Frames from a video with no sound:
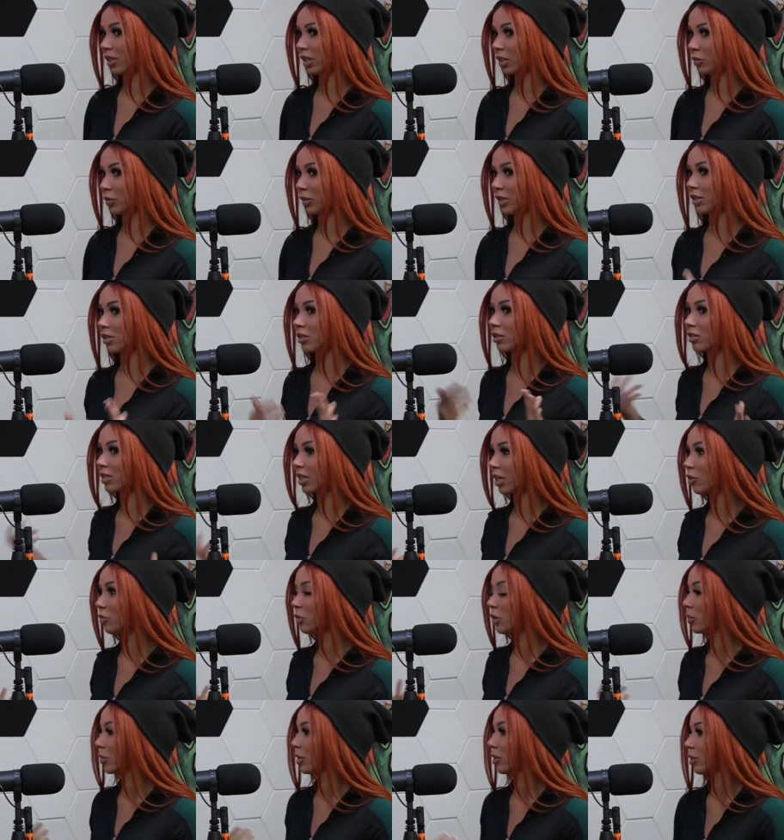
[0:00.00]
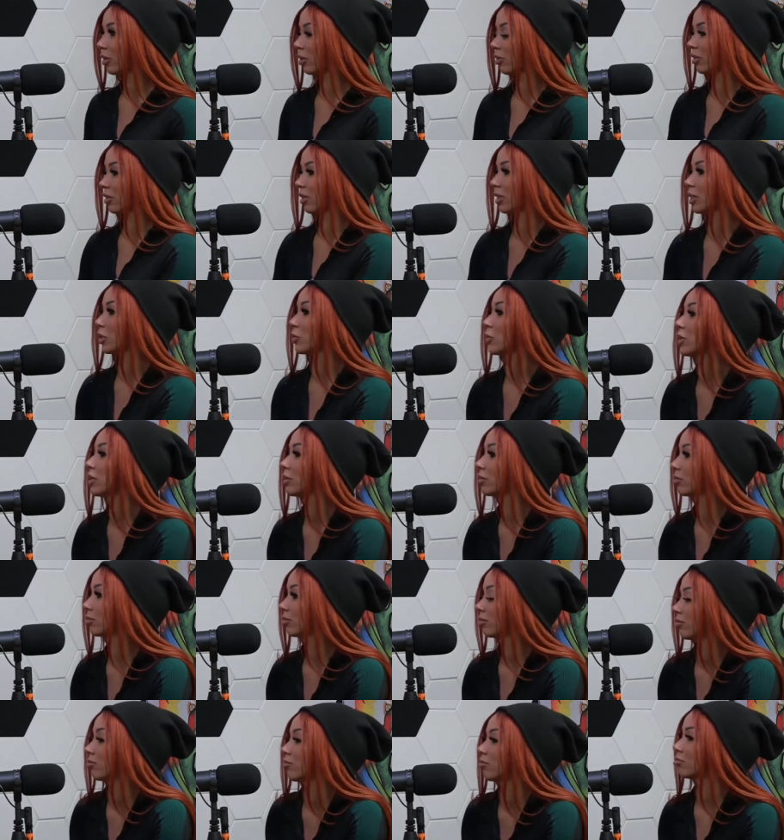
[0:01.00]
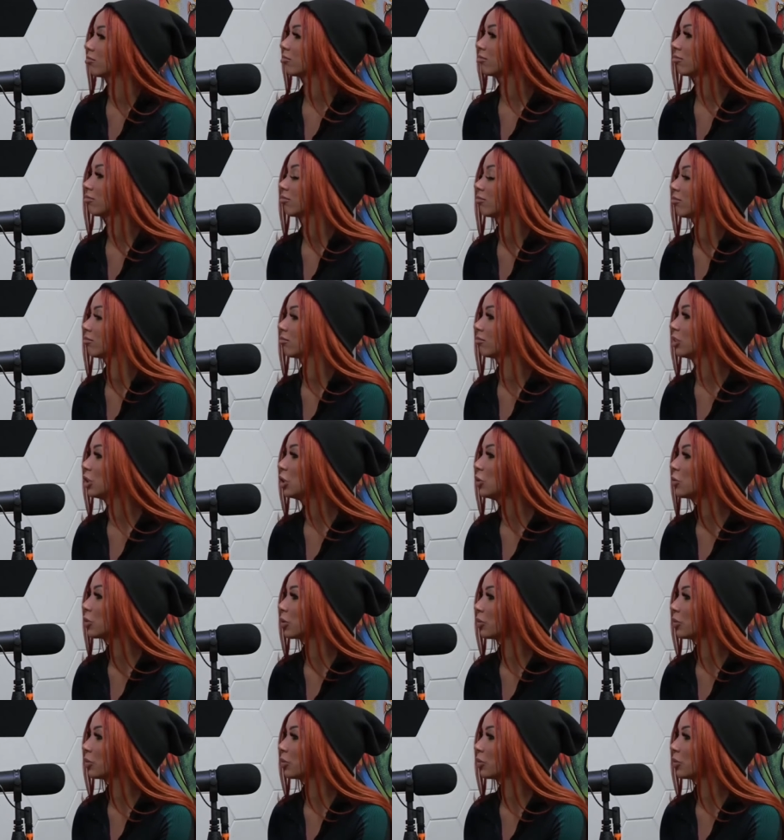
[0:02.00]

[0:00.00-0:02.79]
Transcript: I don't want to believe this, but if it's true,